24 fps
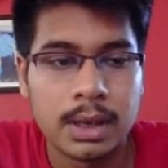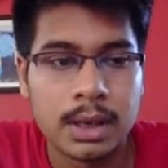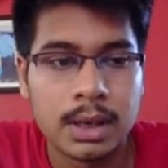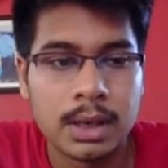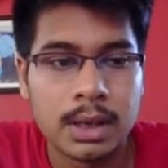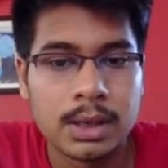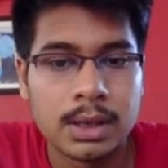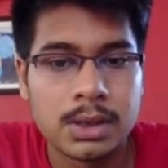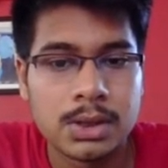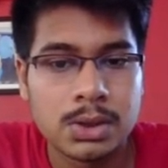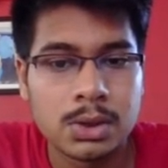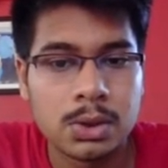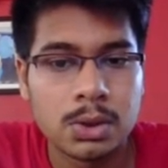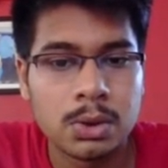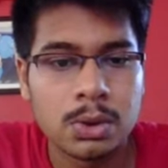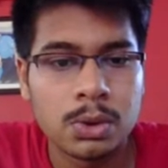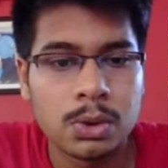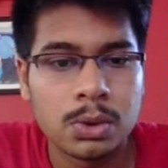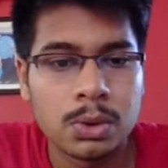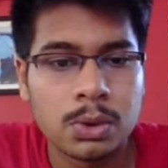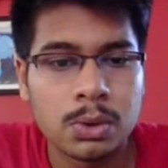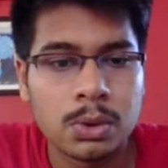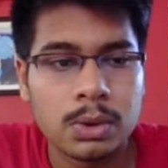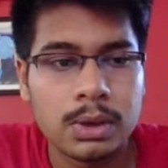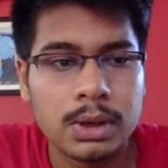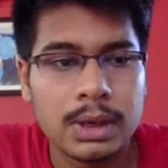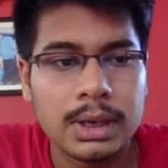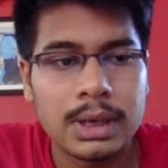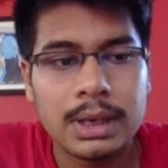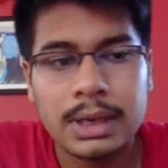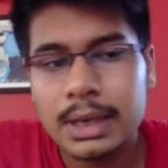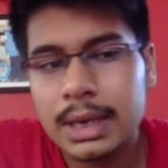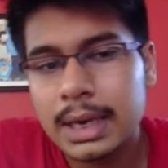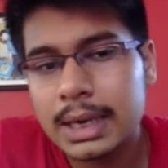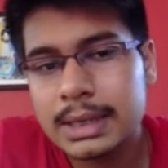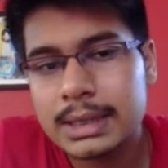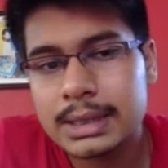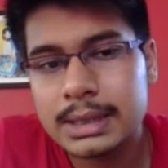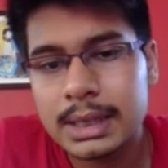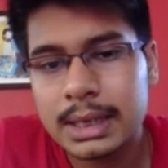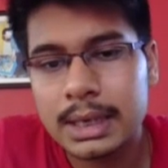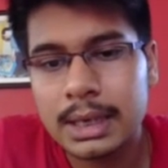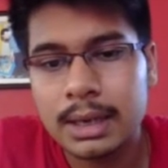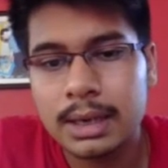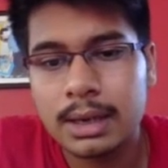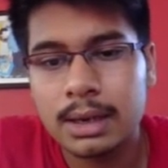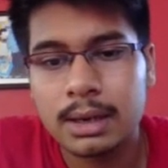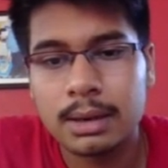So let's
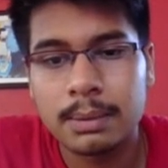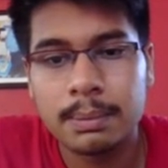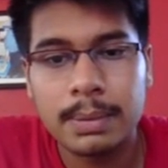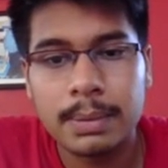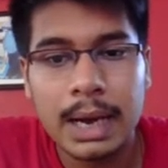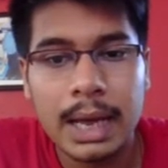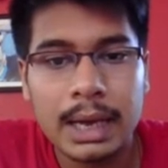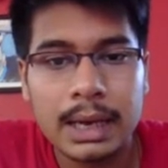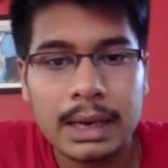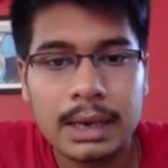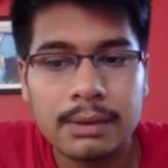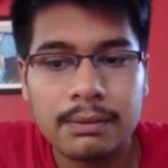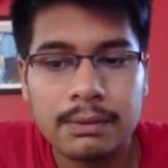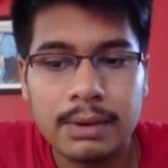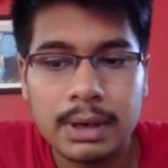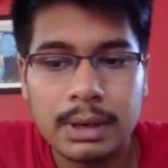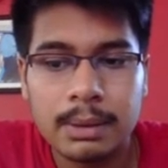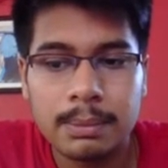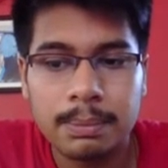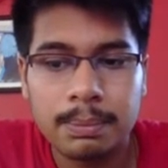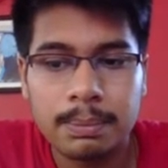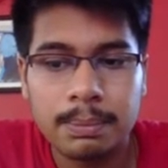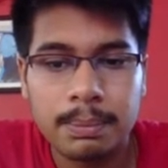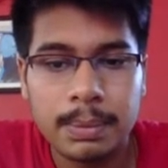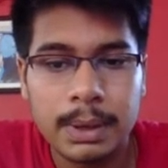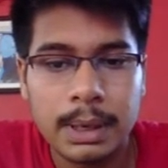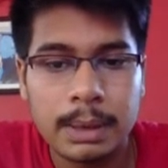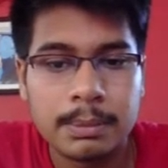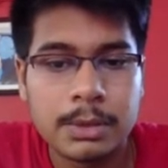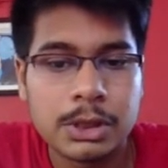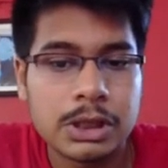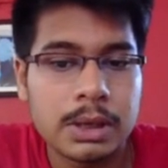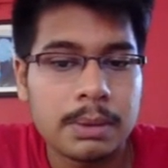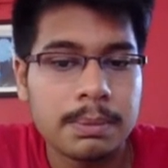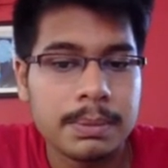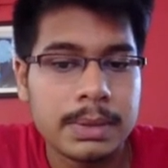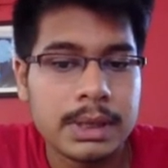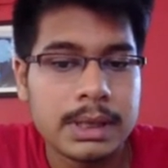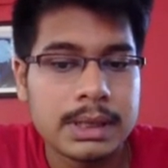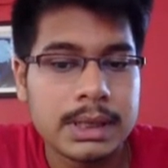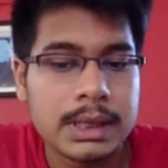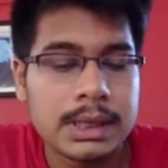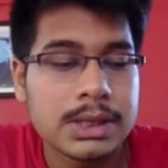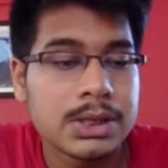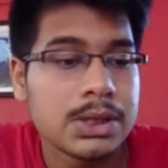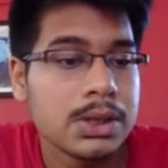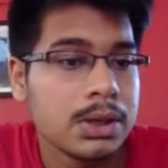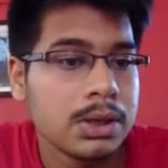say black will play bishop
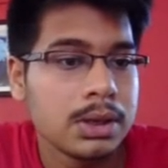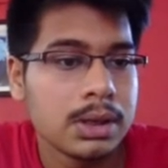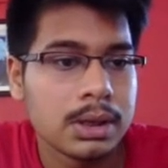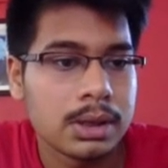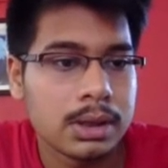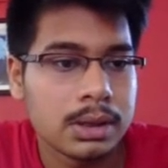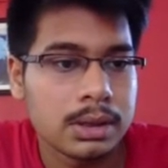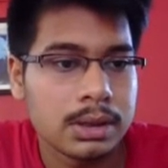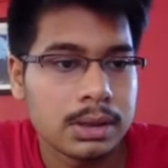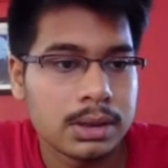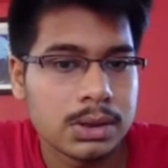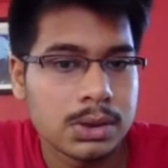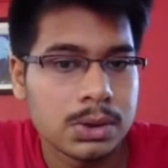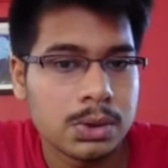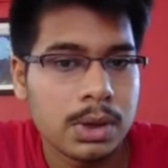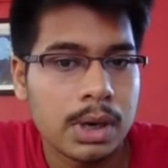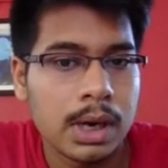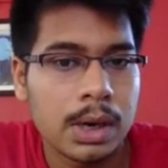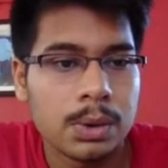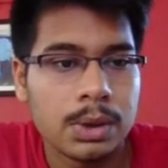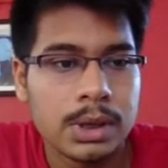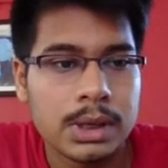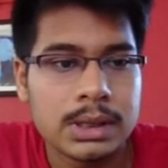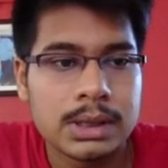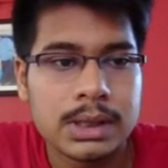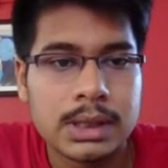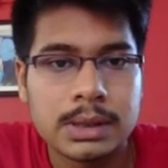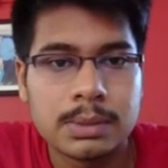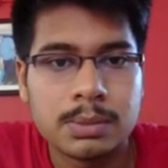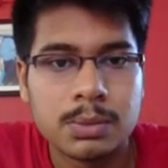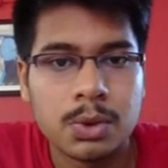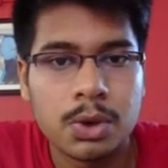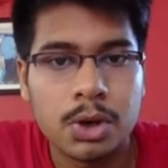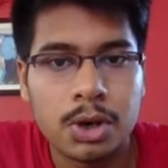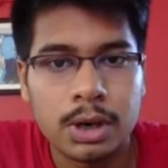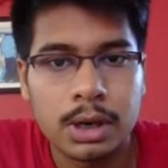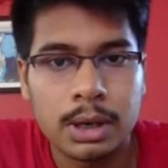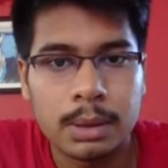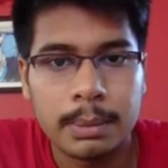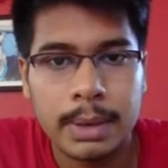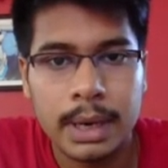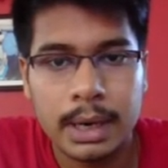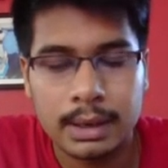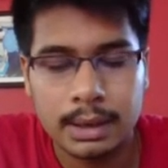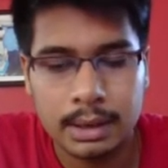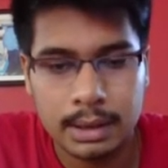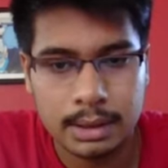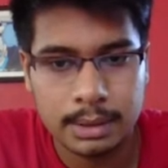b6 here. So how does this move order
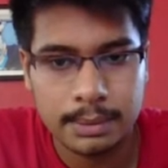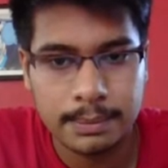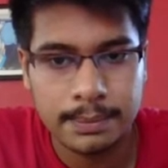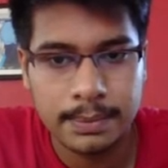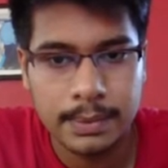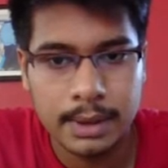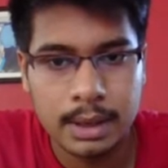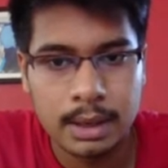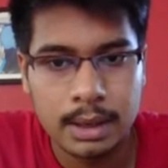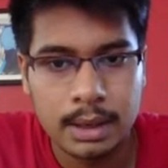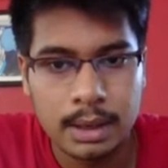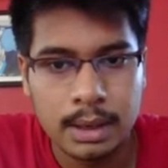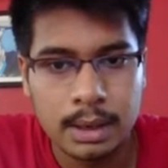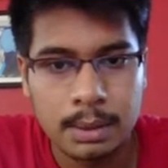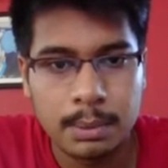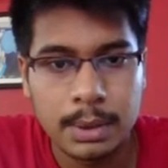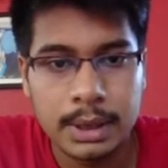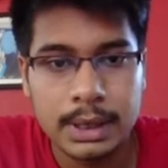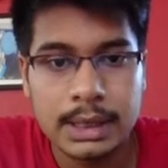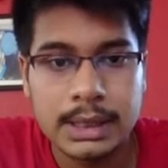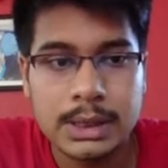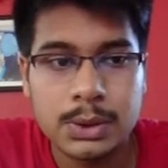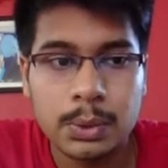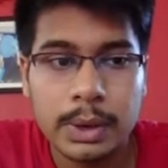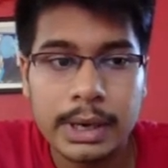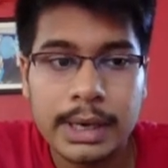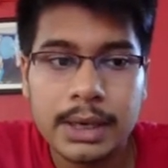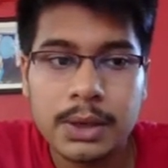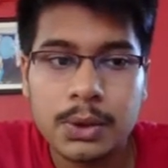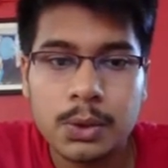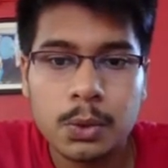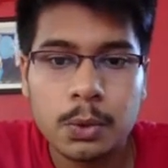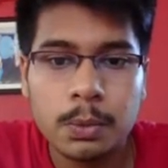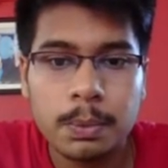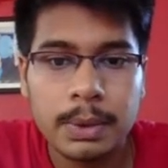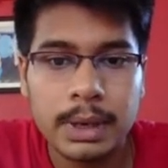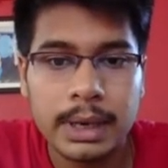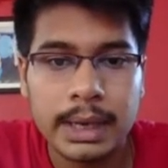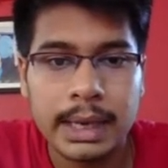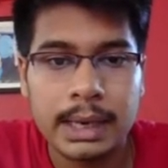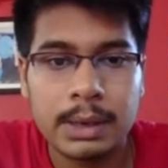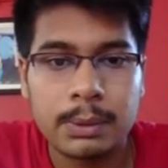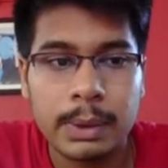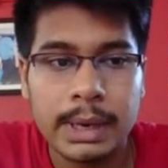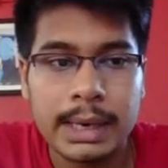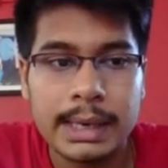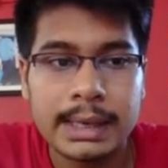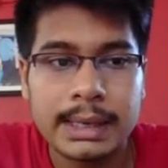matter? But it's white to play, and
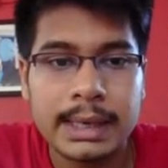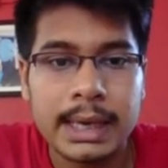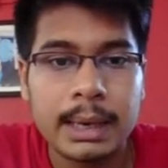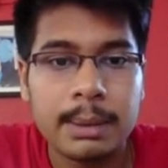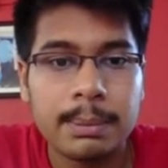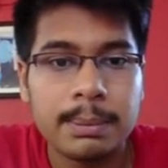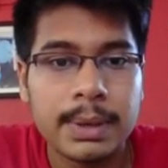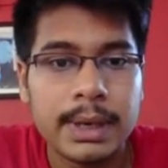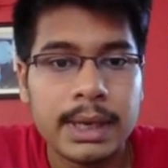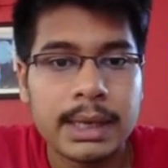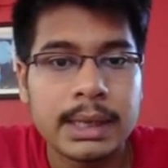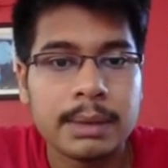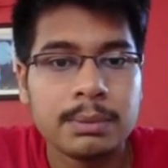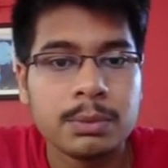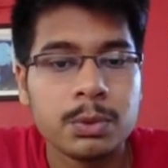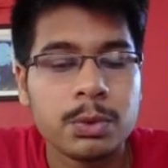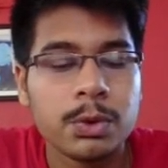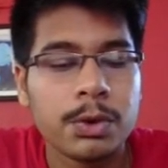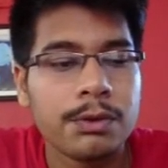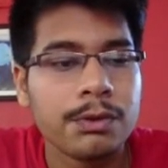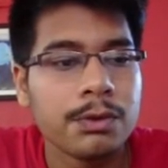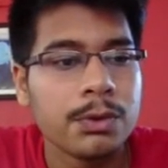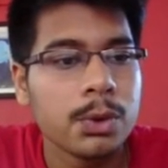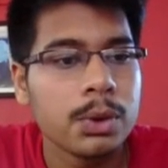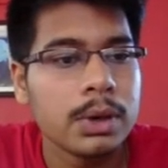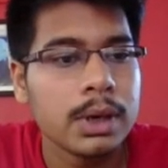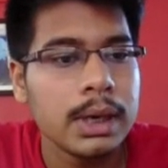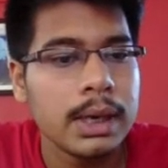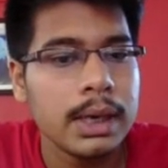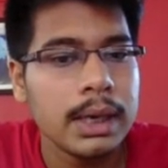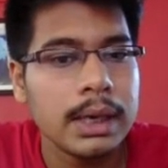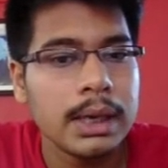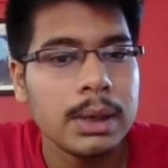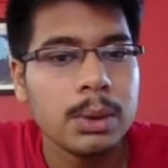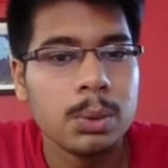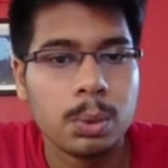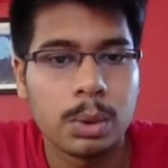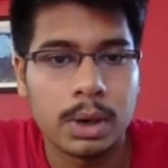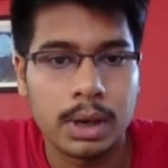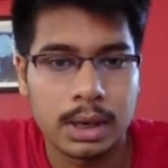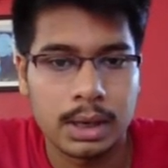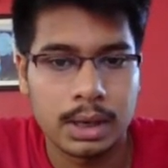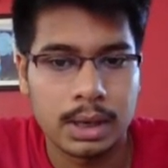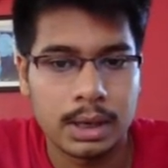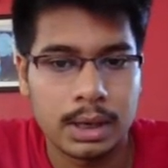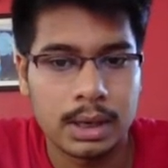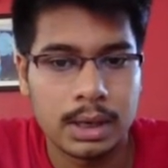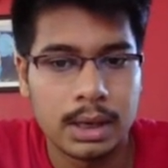white can play the move of rook
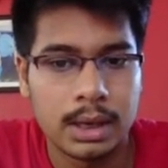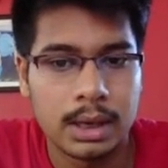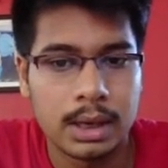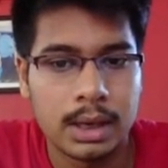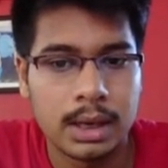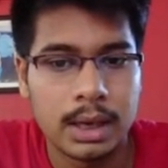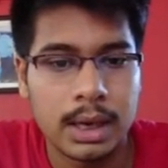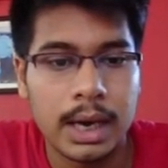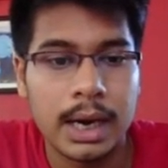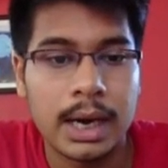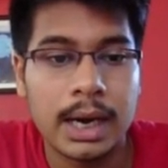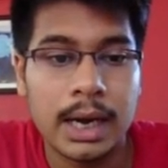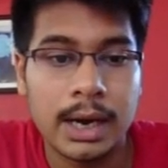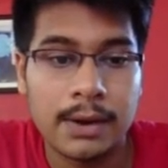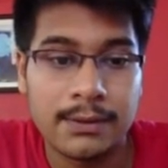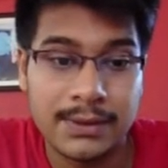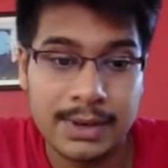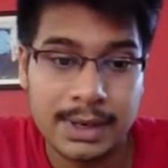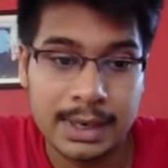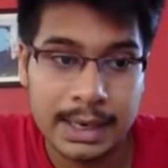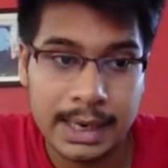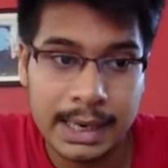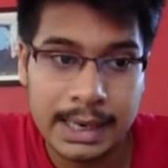e1. And after knight